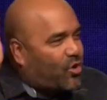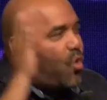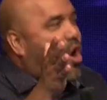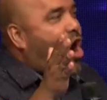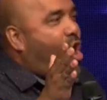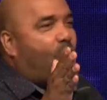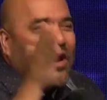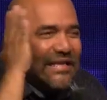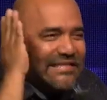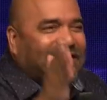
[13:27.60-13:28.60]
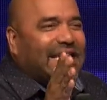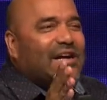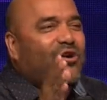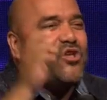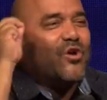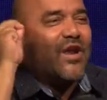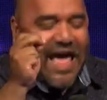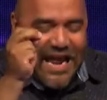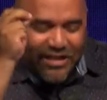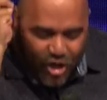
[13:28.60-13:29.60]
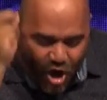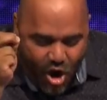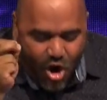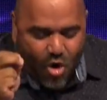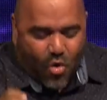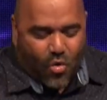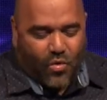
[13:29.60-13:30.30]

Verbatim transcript: grow until you let go.